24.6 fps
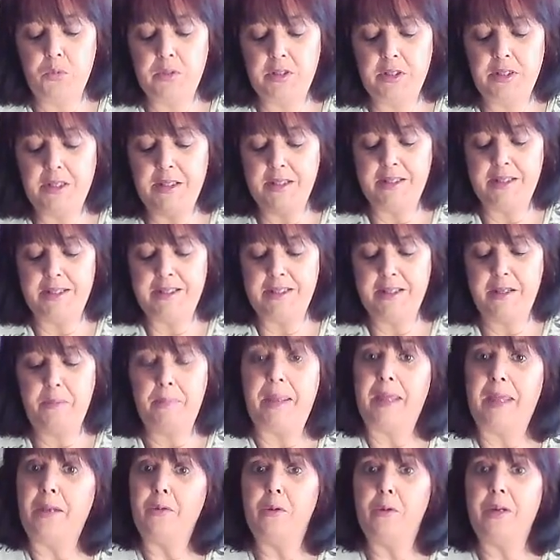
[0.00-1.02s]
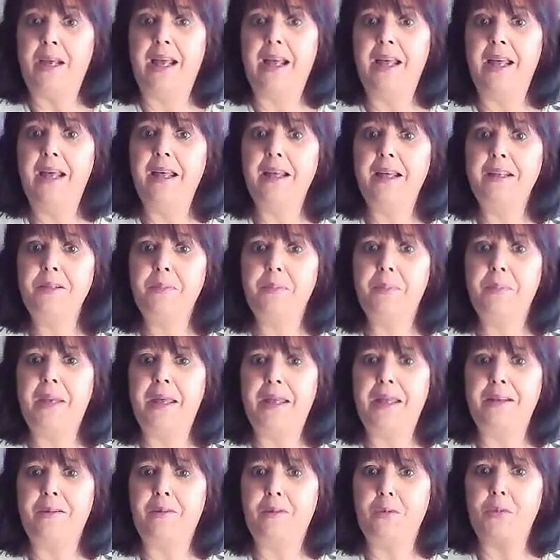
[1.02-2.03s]
which is the battle card,
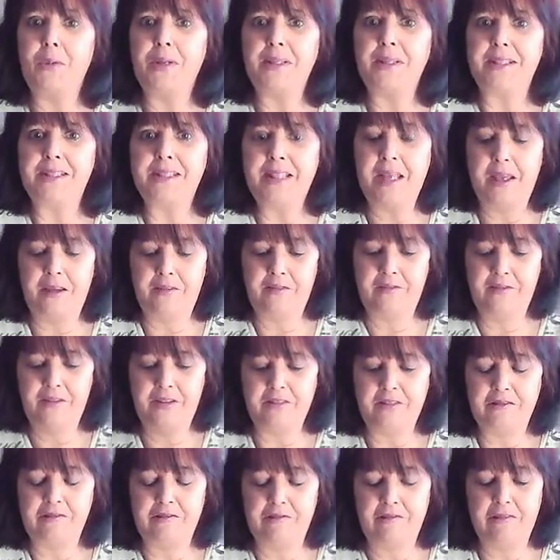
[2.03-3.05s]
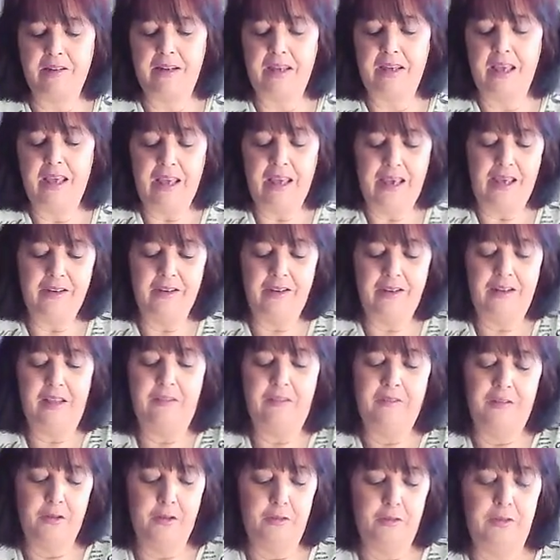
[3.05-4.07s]
but I always say victory. And I
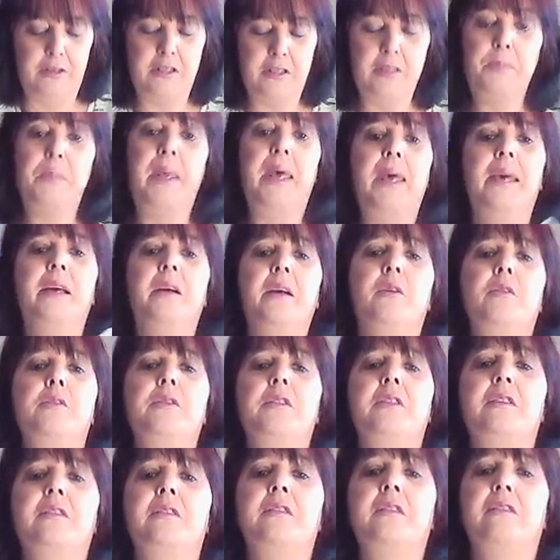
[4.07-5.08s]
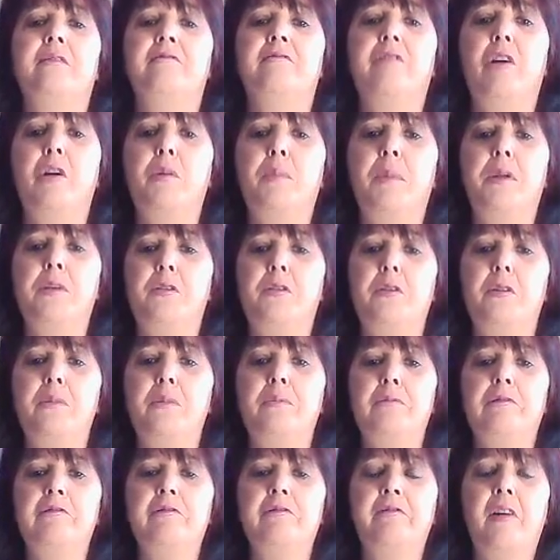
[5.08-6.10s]
love it on this pack because the Roman
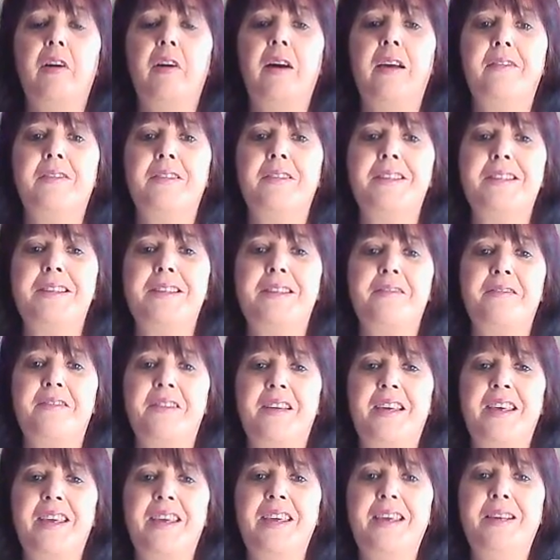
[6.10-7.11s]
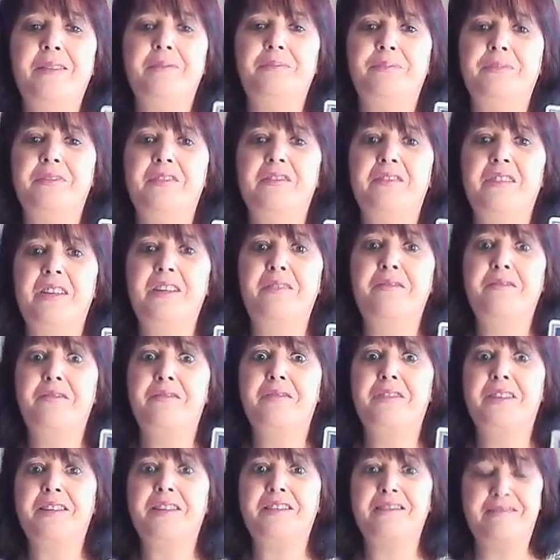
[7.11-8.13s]
numeral 5 is the V. V for
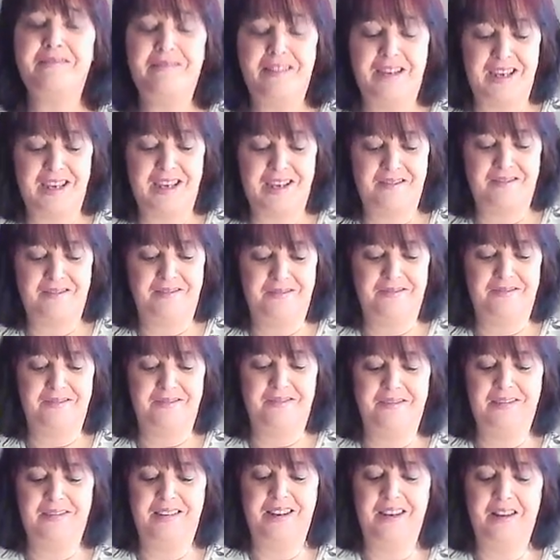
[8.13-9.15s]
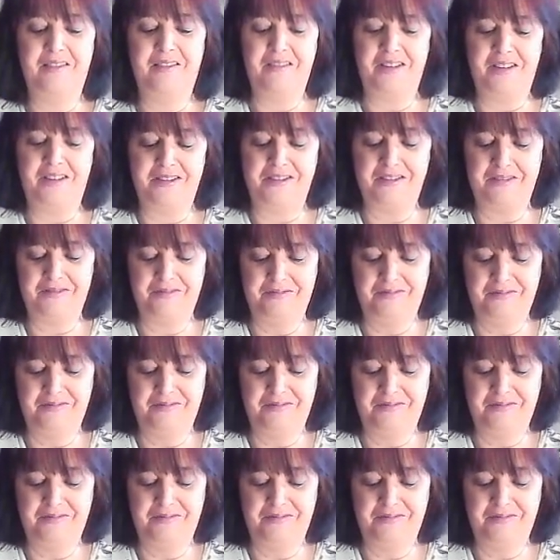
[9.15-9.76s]
victory. Love it.